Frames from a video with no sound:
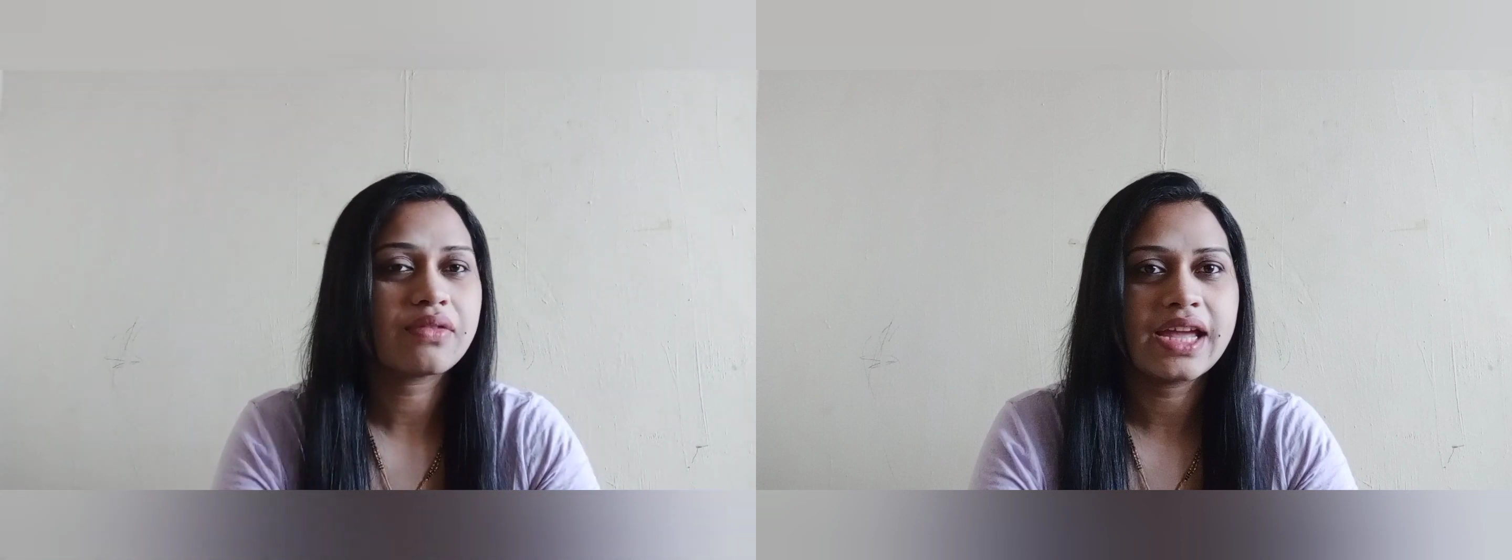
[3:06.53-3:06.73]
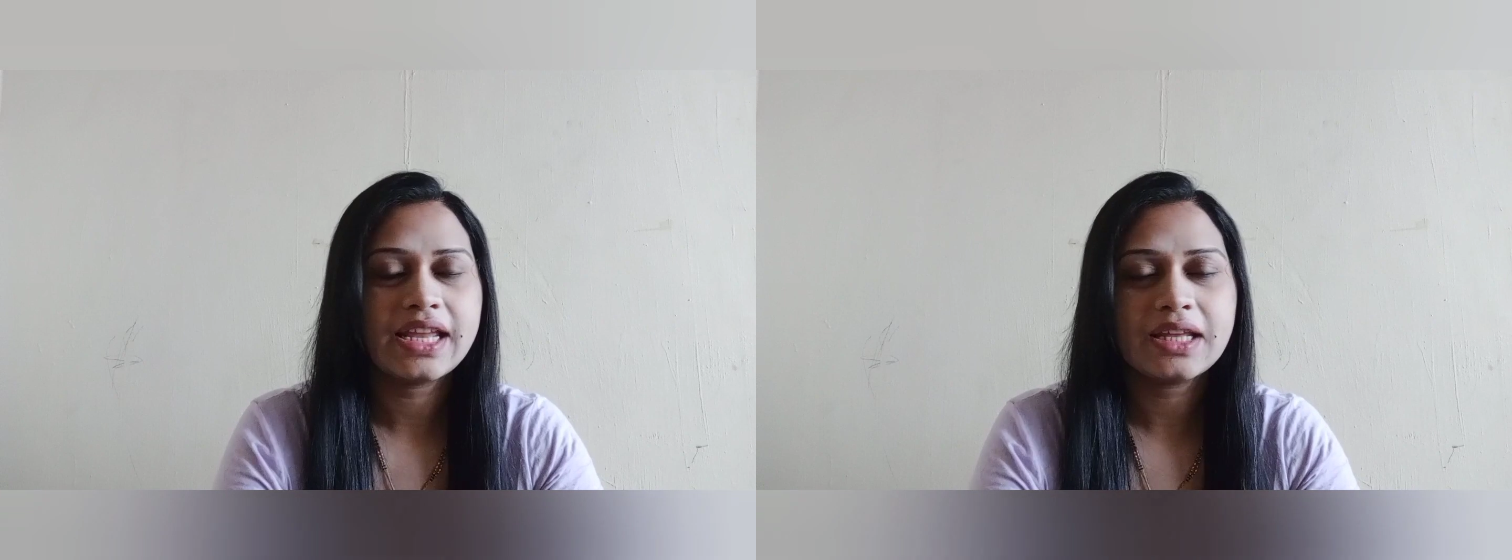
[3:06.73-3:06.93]

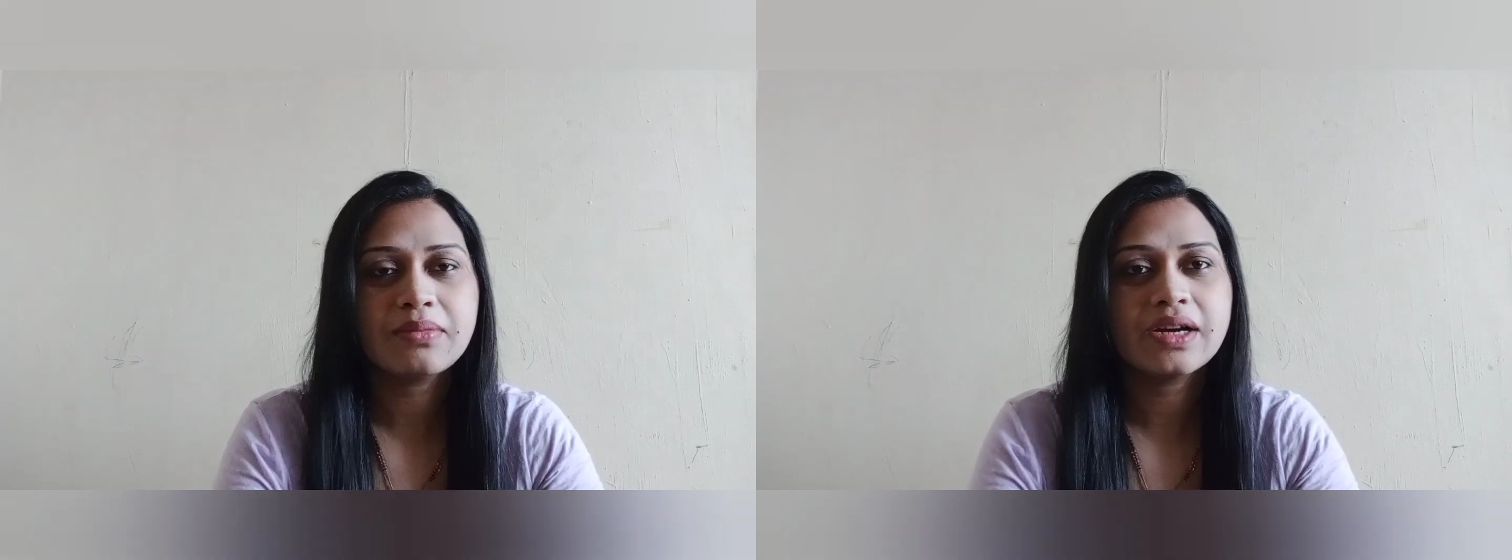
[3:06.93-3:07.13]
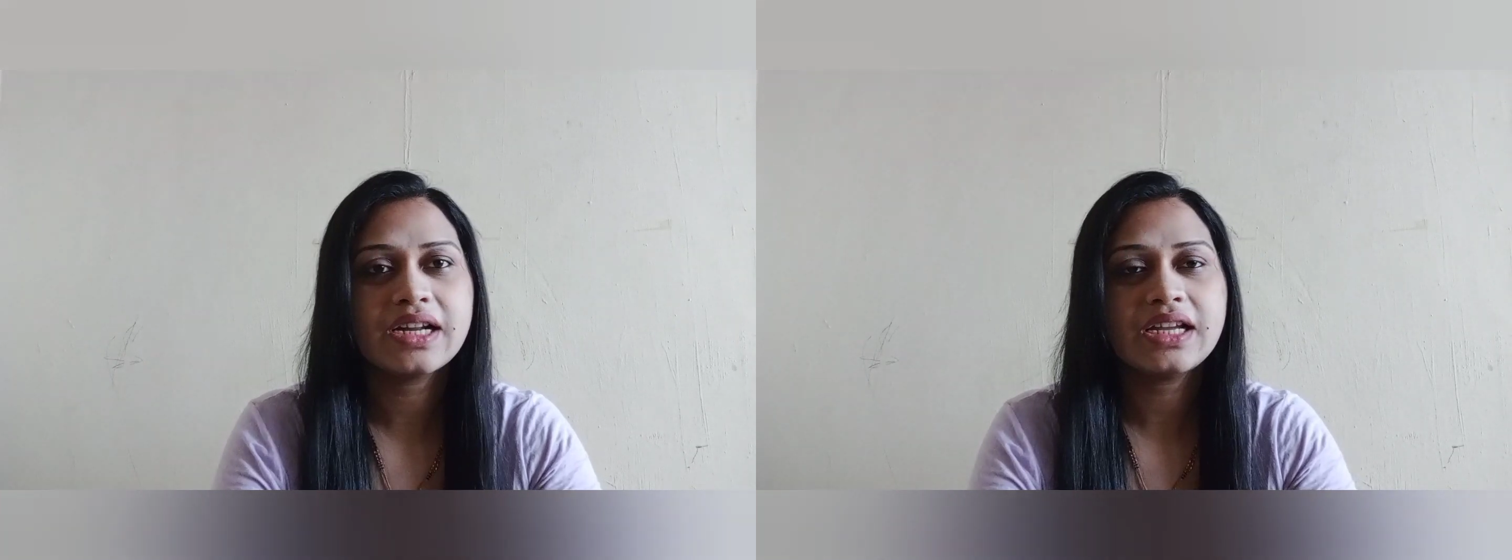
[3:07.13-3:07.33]

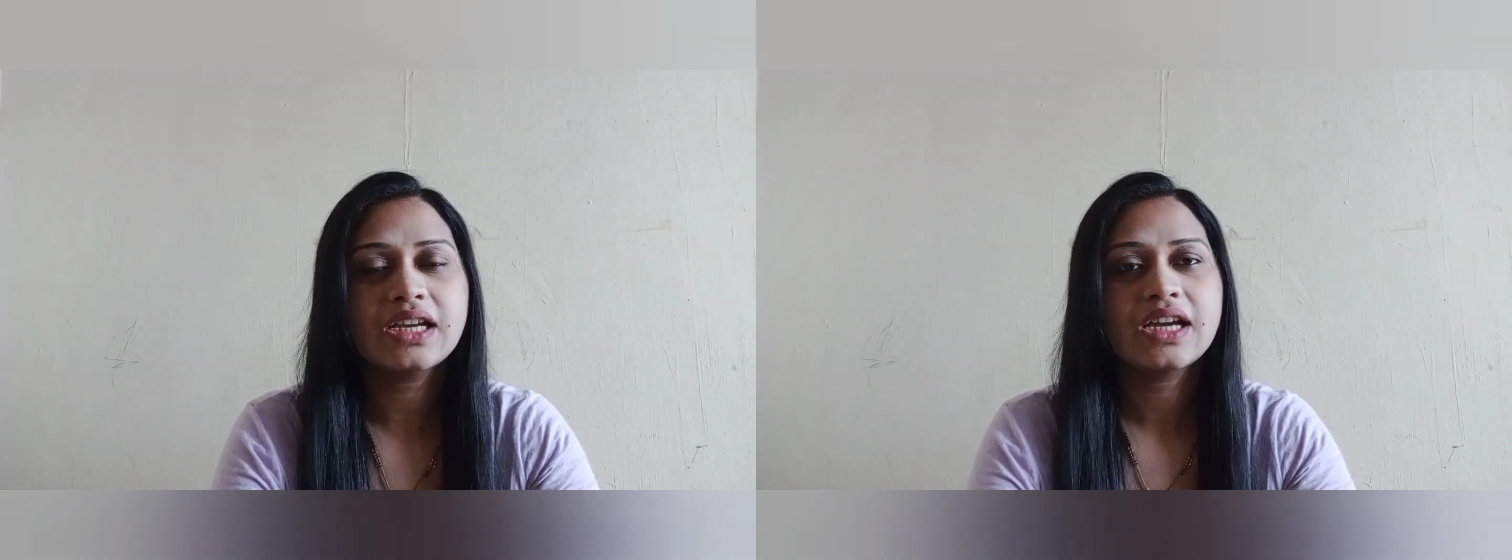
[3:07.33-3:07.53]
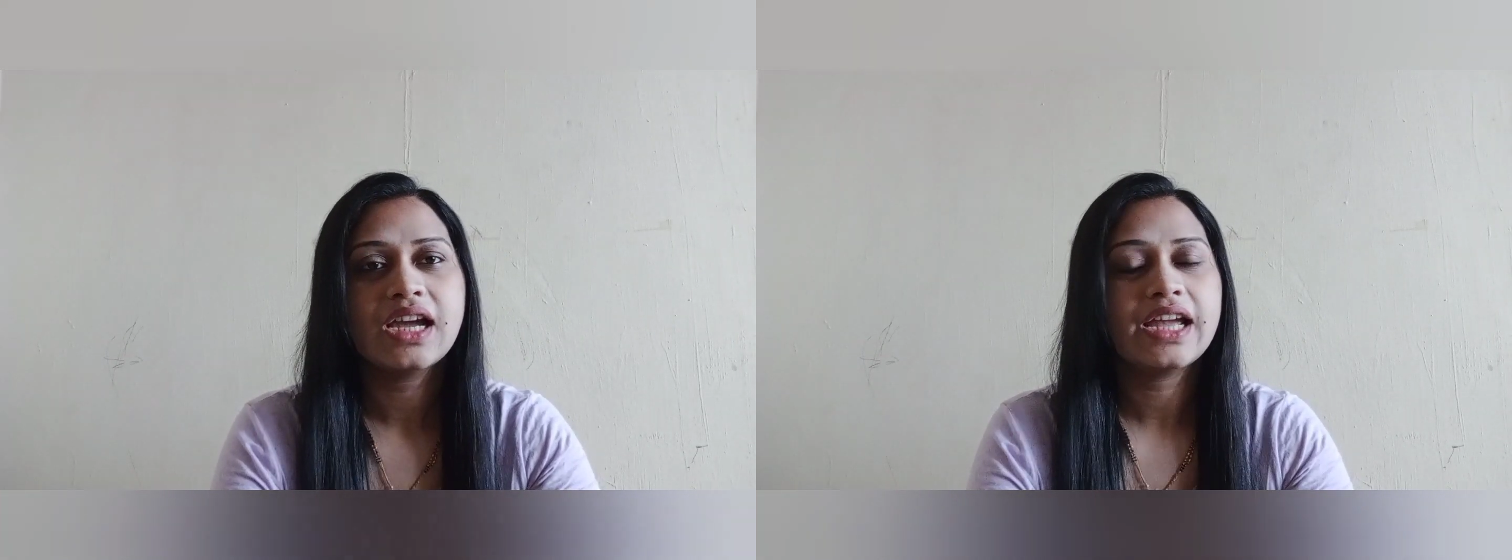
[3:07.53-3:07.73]

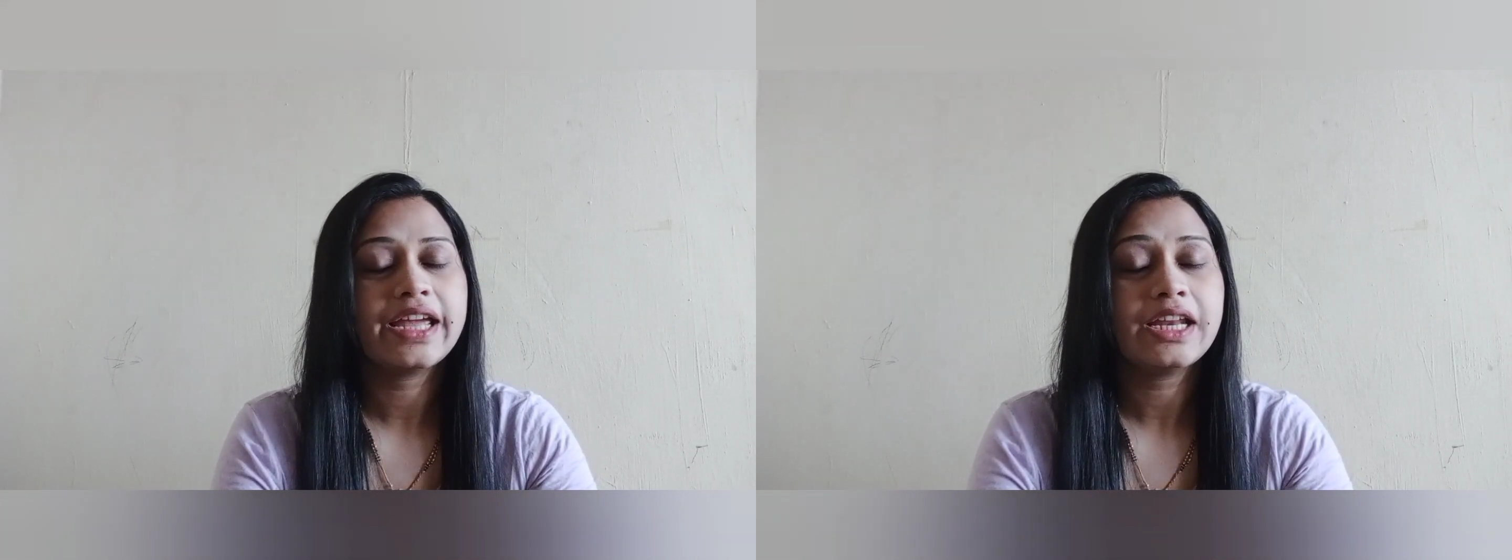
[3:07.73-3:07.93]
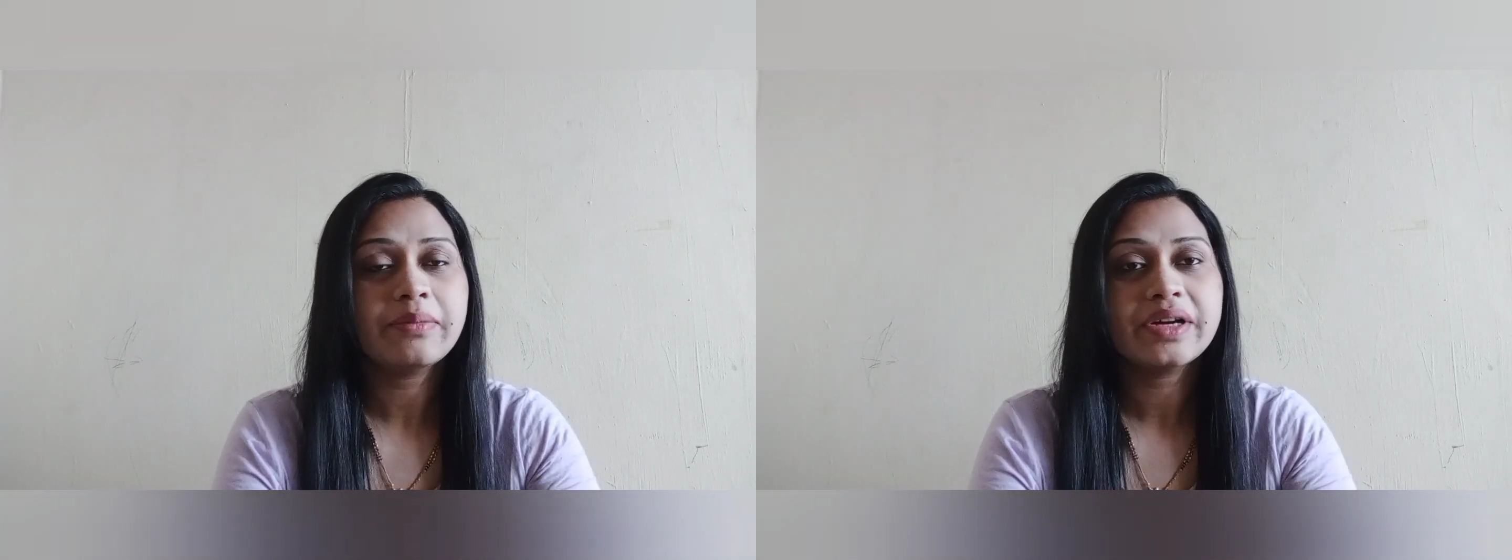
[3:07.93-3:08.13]

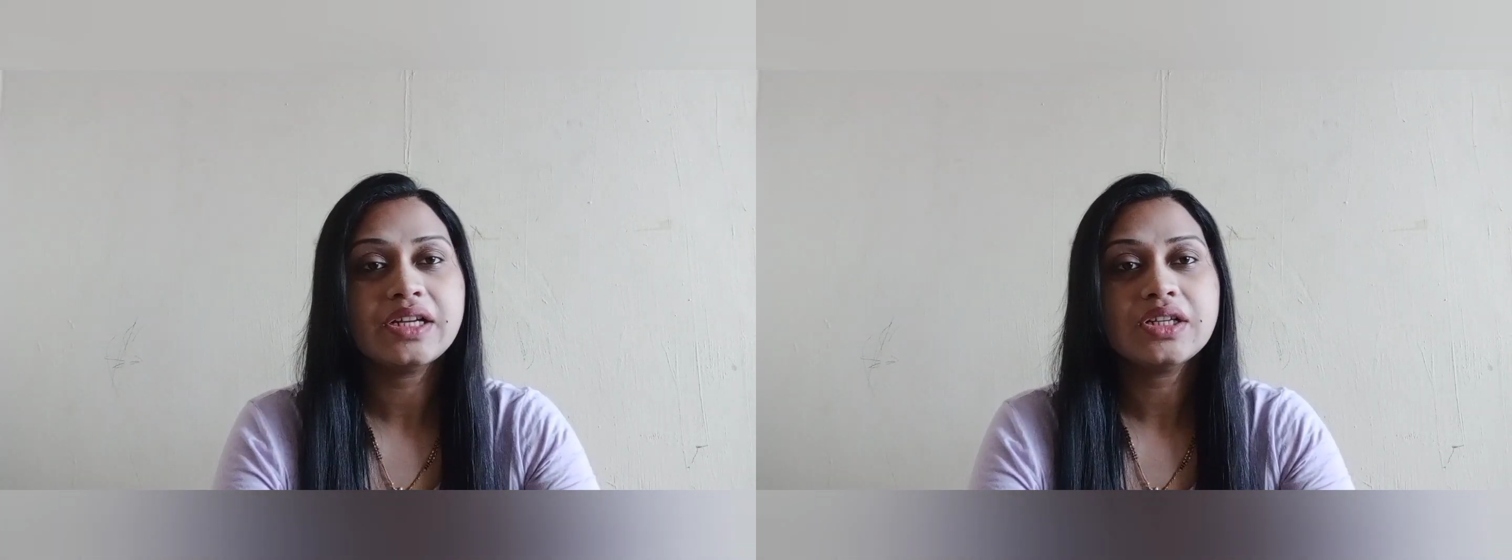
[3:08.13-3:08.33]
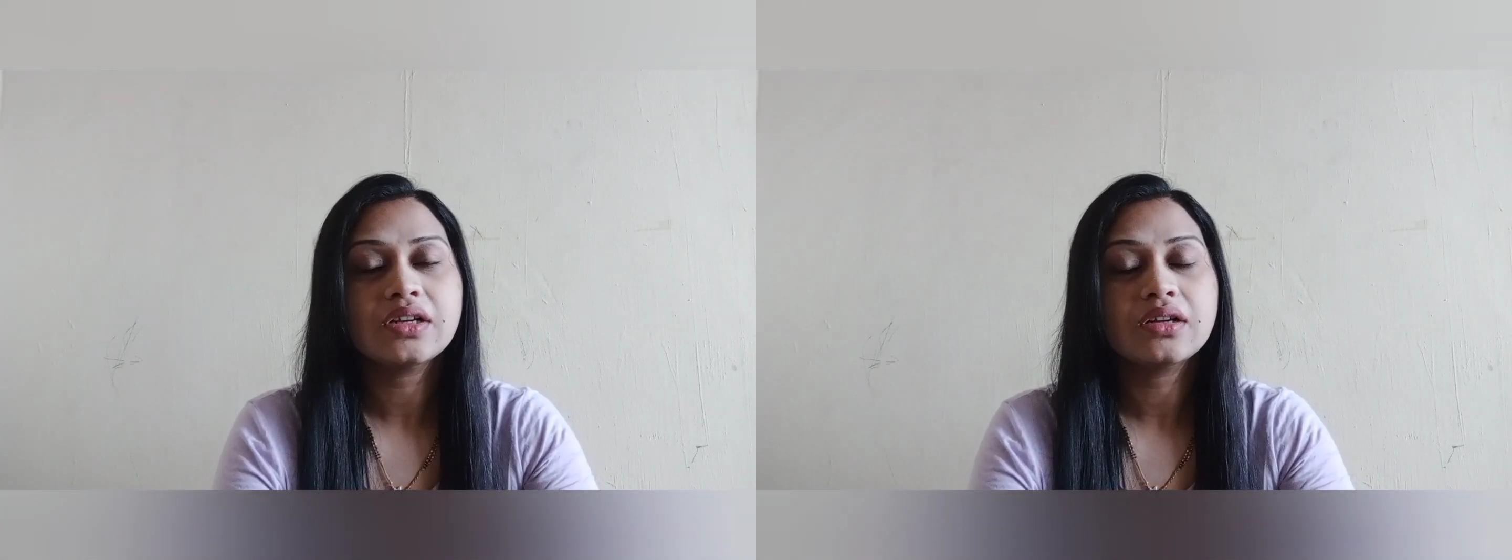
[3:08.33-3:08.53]
anybody